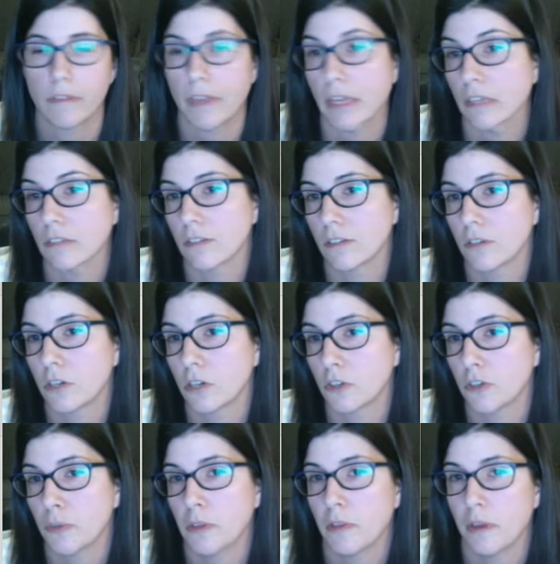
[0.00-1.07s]
things to
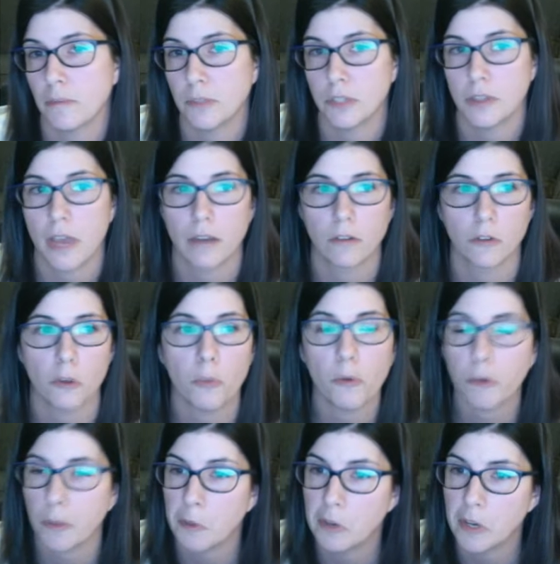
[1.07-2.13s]
contribute them to that
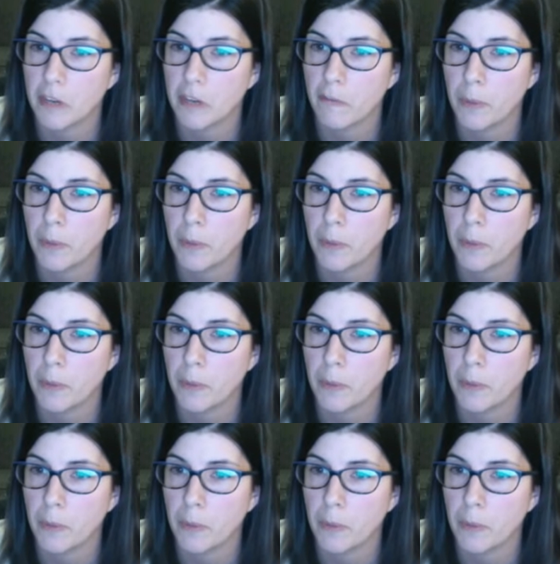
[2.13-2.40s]
global community